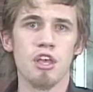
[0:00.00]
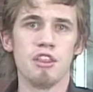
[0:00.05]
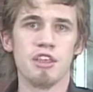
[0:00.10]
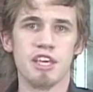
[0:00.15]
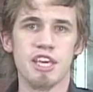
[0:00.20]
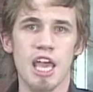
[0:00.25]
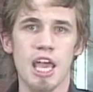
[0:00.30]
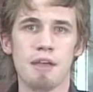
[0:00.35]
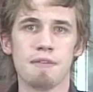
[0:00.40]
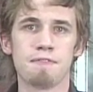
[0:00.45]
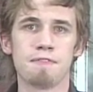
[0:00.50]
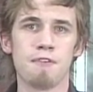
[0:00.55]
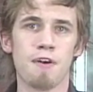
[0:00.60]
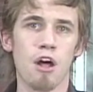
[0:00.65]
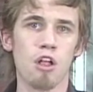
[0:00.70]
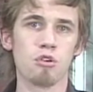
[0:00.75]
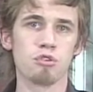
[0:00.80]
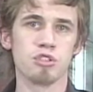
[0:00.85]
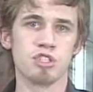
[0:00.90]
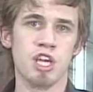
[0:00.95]
The game
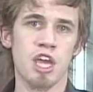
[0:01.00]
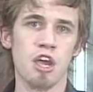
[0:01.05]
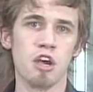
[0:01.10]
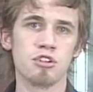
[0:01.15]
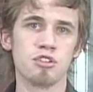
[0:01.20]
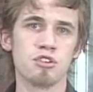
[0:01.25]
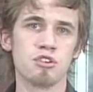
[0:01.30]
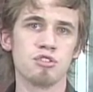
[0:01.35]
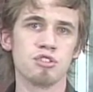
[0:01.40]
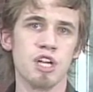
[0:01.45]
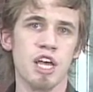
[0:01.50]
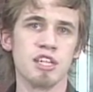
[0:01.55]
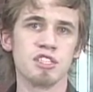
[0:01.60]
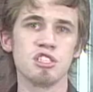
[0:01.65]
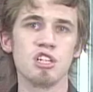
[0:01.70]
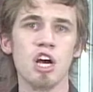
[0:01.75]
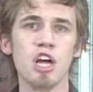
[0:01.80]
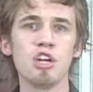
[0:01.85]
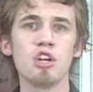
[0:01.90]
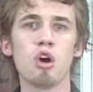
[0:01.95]
follows characters as
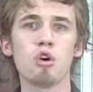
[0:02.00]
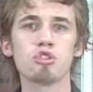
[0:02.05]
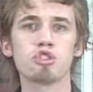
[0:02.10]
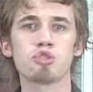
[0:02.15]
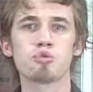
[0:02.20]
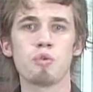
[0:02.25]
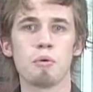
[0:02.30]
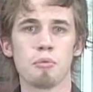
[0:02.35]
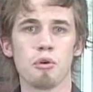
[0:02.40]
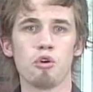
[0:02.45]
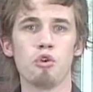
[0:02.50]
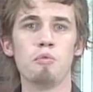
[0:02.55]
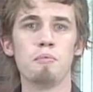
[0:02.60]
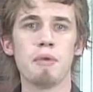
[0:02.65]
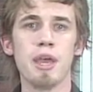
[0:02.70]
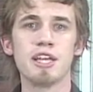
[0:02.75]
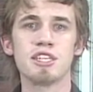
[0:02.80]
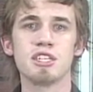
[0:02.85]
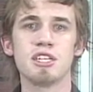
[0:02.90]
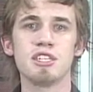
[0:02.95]
an unknown swimmer who
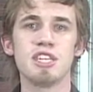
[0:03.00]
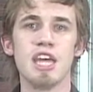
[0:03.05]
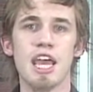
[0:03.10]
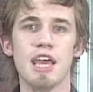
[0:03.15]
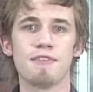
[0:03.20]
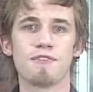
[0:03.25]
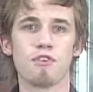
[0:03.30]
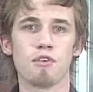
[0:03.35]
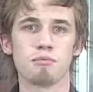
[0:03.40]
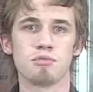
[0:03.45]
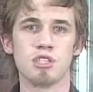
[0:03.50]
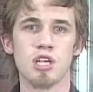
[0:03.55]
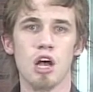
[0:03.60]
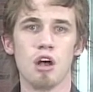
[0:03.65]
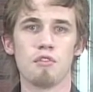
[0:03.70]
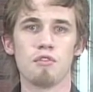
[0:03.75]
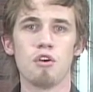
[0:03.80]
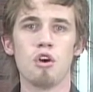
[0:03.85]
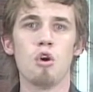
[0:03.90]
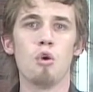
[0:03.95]
makes a name for
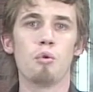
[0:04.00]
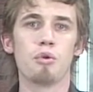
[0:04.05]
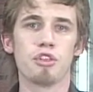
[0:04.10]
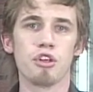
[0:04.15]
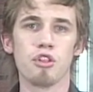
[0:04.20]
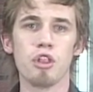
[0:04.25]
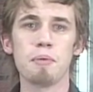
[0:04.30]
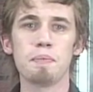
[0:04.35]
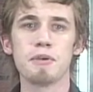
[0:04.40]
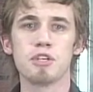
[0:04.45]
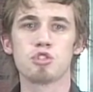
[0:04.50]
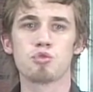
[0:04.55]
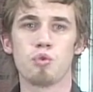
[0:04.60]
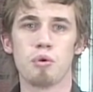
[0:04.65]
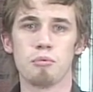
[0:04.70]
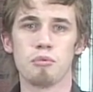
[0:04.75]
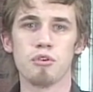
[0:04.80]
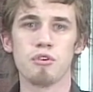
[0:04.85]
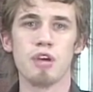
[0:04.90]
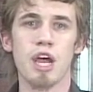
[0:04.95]
himself, with the Olympic
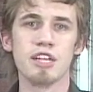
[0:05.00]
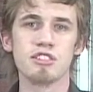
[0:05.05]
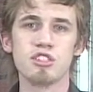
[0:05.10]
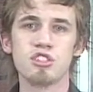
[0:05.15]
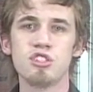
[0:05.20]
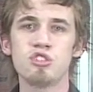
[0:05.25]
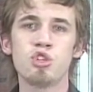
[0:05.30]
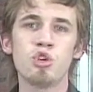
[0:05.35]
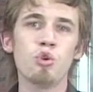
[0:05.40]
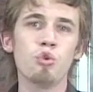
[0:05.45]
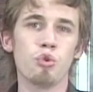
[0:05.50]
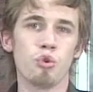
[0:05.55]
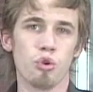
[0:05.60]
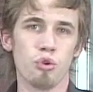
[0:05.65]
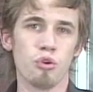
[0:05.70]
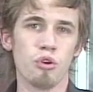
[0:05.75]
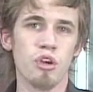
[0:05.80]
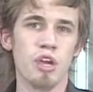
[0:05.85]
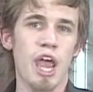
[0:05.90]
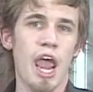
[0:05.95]
swimmer as a tutor
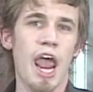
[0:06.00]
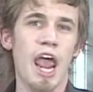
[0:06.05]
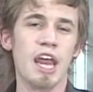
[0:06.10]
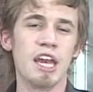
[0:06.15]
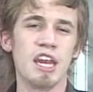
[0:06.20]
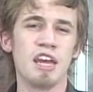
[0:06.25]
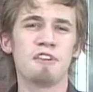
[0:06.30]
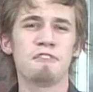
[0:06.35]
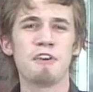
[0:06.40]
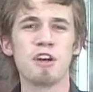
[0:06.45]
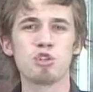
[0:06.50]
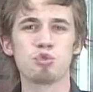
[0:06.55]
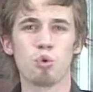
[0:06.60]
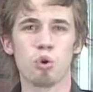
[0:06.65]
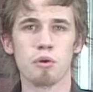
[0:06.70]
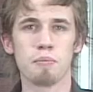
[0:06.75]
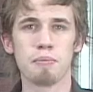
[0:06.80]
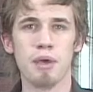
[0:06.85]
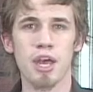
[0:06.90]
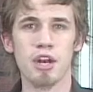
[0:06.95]
and an eventual
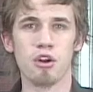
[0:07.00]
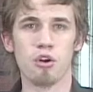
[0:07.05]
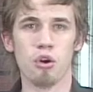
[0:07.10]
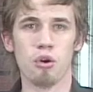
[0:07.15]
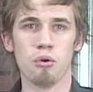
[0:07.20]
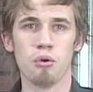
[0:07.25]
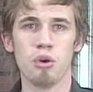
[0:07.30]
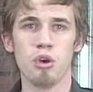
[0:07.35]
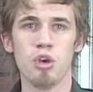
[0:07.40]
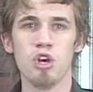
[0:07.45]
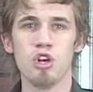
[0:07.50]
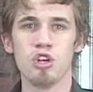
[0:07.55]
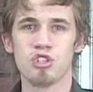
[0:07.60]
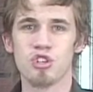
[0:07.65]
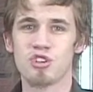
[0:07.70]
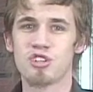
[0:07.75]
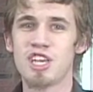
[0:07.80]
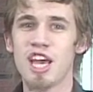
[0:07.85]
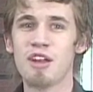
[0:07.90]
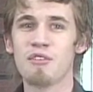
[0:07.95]
competitor.
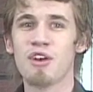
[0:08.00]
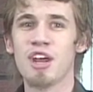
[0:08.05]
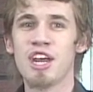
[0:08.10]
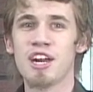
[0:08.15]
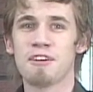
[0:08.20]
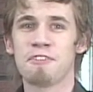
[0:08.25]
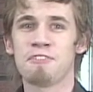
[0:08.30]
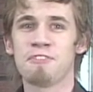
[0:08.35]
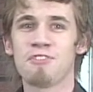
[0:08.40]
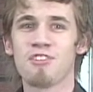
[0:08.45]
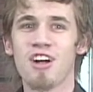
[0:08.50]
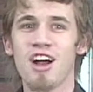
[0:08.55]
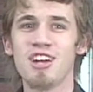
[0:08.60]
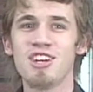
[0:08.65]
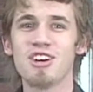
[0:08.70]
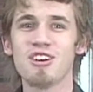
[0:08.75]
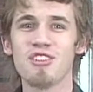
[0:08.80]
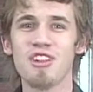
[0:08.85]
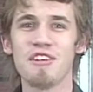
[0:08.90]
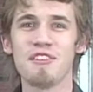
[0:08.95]
So get ready to flood
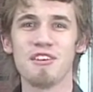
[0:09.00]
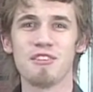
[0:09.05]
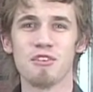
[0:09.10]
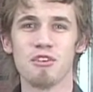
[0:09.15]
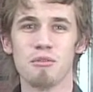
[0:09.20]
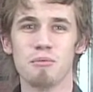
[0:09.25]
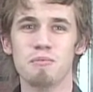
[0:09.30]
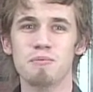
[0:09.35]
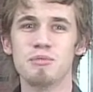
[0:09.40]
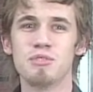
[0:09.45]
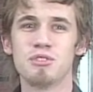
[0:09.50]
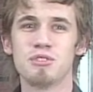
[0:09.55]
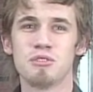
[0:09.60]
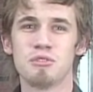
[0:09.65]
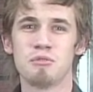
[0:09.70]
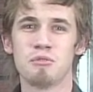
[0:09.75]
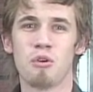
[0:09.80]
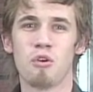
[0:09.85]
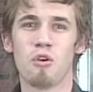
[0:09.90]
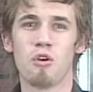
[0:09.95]
your living rooms,
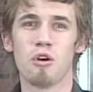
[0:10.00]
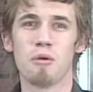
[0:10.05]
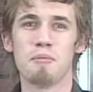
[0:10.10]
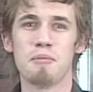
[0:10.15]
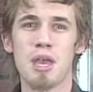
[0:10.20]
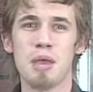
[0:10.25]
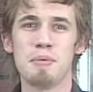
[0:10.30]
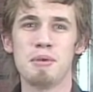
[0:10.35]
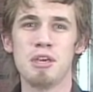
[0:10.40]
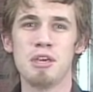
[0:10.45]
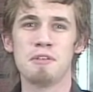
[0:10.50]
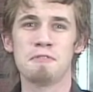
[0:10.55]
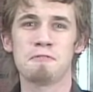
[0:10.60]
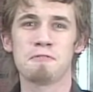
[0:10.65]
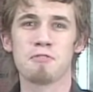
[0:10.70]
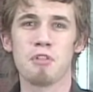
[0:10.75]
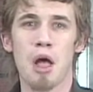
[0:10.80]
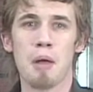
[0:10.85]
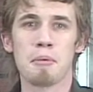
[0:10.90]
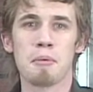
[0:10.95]
or maybe
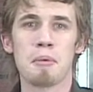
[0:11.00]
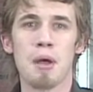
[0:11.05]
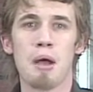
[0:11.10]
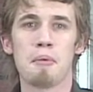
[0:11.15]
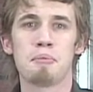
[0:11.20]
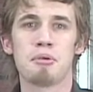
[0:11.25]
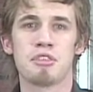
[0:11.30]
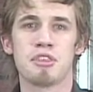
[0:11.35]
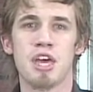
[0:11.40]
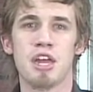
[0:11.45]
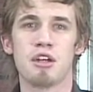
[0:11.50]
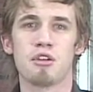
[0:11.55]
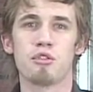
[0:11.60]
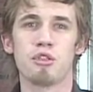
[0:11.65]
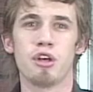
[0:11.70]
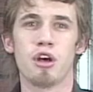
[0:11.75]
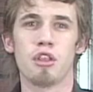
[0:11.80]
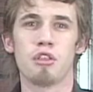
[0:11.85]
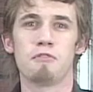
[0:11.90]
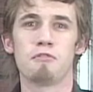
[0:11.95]
flop about
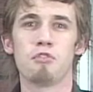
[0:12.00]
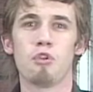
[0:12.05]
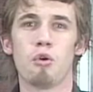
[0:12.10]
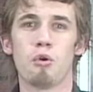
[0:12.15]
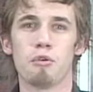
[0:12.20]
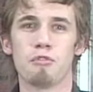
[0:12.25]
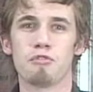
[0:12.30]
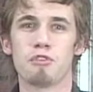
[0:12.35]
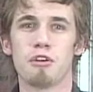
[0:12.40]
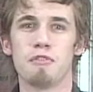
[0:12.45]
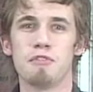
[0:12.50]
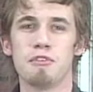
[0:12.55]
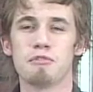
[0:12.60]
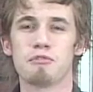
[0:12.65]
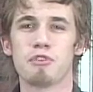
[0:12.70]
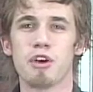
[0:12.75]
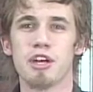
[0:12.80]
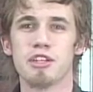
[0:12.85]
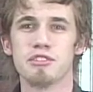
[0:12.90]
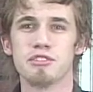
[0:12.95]
pathetically on the floor in front of your
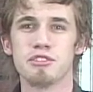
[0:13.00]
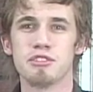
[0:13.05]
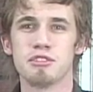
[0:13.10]
friends.